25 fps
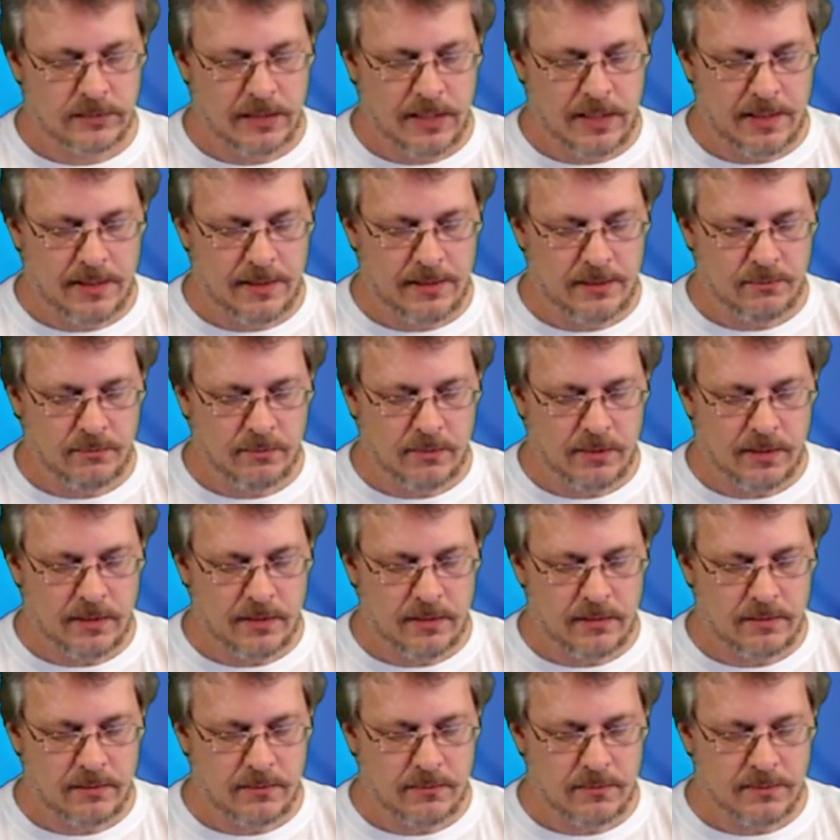I really
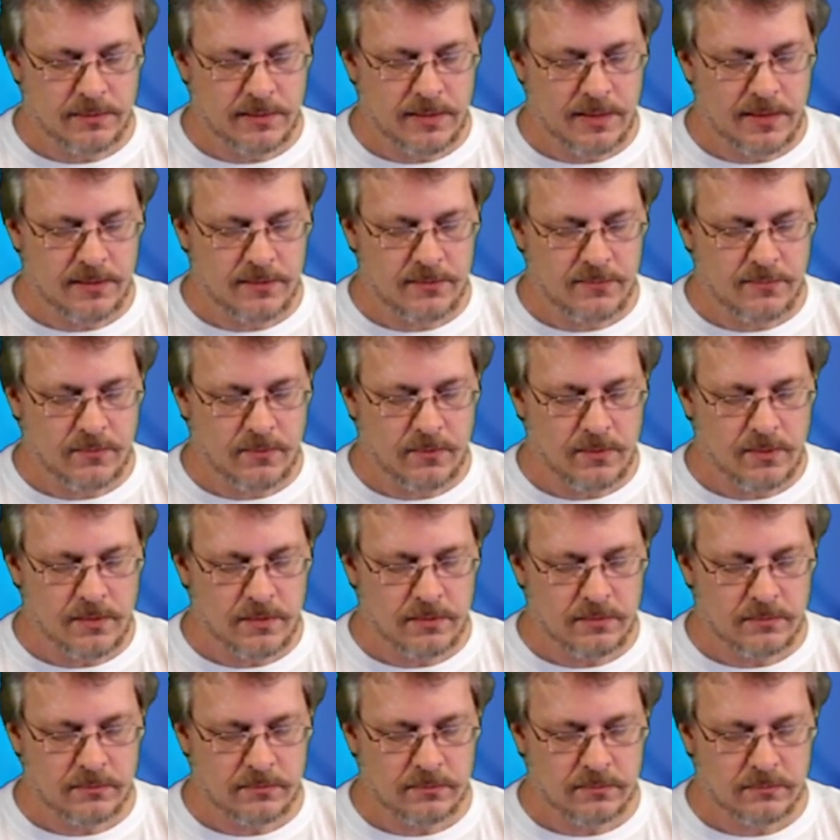don't know what that's for.
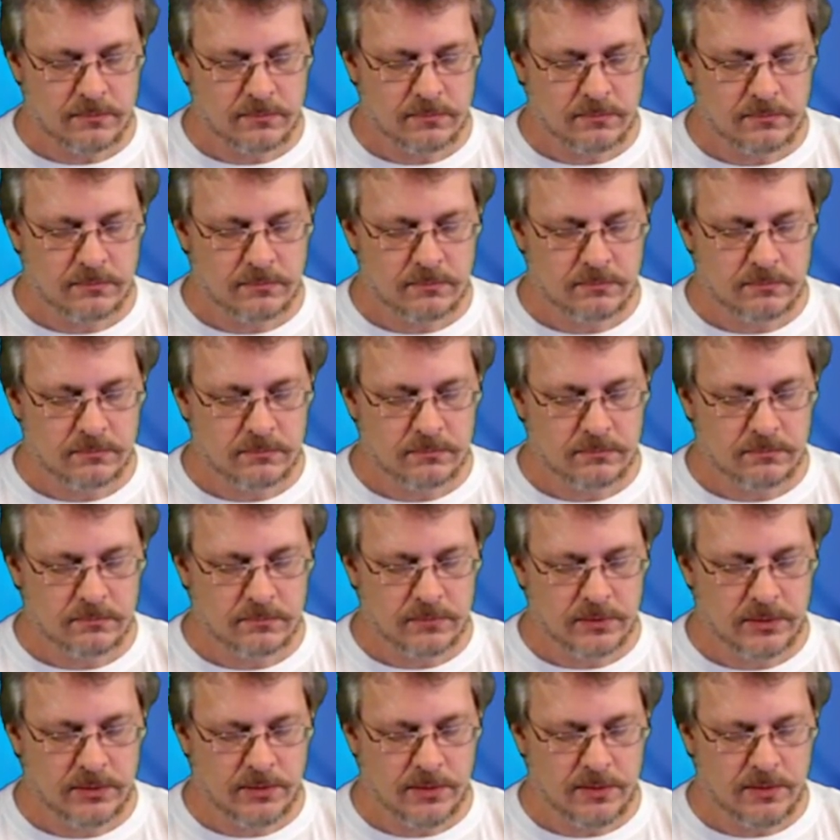
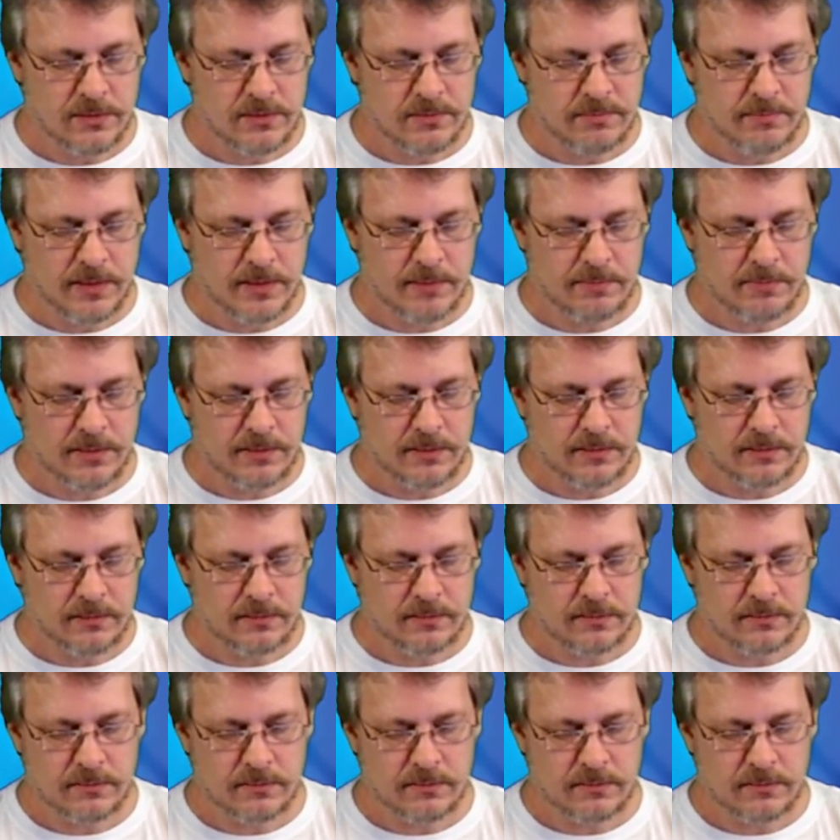Who knows, maybe